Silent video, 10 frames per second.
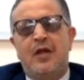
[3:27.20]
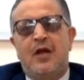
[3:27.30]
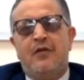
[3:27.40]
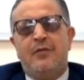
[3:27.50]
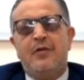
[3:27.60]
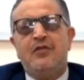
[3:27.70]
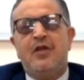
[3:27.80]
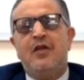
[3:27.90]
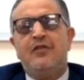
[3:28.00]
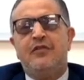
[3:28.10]
If the patient
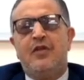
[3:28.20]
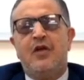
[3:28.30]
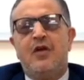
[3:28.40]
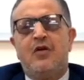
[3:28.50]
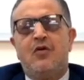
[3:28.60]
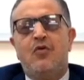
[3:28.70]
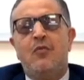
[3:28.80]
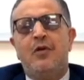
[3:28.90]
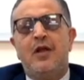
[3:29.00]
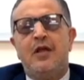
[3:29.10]
has the
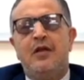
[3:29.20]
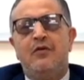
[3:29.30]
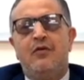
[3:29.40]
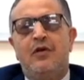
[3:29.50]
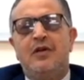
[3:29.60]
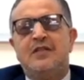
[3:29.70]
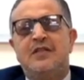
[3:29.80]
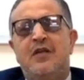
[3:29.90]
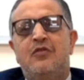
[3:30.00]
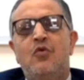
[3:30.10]
complaint less
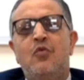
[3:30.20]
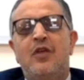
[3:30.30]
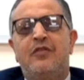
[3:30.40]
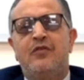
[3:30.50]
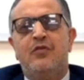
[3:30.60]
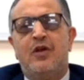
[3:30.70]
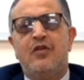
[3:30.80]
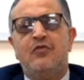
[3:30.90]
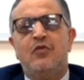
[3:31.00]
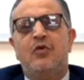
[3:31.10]
than 2 weeks in
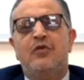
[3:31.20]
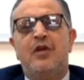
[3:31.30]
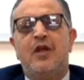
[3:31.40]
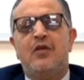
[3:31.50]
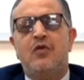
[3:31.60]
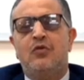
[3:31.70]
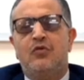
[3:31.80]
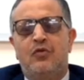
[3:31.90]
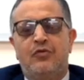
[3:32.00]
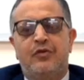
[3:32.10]
duration, we call it an acute
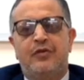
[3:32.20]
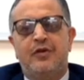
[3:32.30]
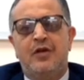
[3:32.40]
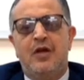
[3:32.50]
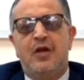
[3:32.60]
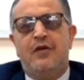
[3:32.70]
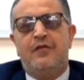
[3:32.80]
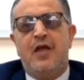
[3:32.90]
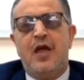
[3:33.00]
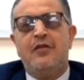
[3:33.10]
onset. If
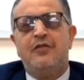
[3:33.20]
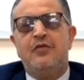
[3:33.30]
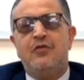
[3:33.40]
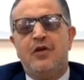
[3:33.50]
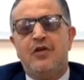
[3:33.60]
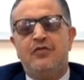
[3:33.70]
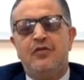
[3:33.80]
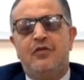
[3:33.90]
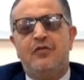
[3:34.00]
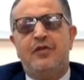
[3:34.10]
he has a
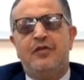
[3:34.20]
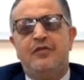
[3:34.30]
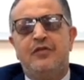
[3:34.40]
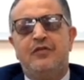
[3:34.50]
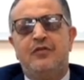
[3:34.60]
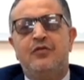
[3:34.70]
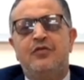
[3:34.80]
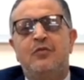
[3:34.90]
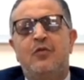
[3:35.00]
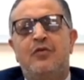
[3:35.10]
duration of the disease
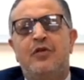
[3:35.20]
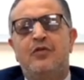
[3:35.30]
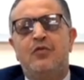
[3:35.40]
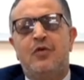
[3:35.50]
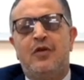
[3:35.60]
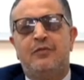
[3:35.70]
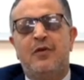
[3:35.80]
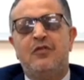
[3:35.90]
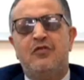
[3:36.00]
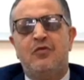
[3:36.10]
onset more than 2 weeks,
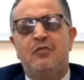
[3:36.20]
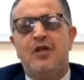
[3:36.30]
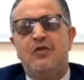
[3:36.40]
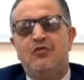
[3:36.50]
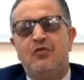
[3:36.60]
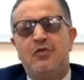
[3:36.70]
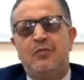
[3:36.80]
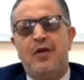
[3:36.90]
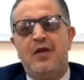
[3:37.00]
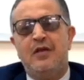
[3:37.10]
patient complaining
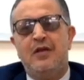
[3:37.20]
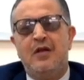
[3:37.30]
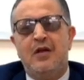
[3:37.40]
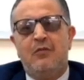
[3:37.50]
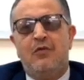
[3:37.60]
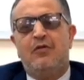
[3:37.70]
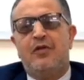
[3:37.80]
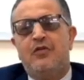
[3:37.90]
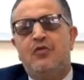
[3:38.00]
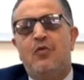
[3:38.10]
joint pain, more
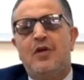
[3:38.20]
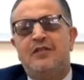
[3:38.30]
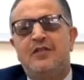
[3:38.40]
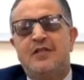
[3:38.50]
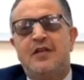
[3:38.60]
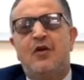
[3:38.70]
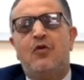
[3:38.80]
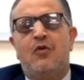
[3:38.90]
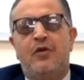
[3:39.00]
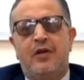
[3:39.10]
than 2 weeks, this is a
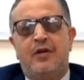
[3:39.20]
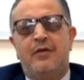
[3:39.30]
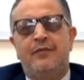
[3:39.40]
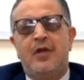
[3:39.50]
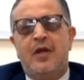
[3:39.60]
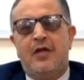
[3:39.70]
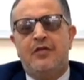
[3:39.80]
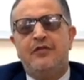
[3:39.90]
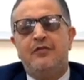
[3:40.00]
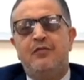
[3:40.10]
chronic. And
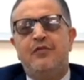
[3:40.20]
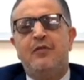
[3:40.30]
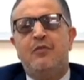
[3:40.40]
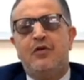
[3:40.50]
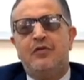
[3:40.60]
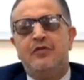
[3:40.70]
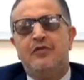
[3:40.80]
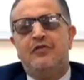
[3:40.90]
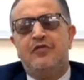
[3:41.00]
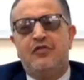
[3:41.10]
this is a very important
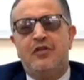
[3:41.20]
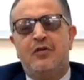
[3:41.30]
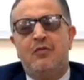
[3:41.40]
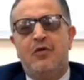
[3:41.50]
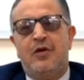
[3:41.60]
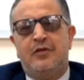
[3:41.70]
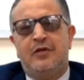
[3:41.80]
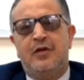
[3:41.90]
differentiating point.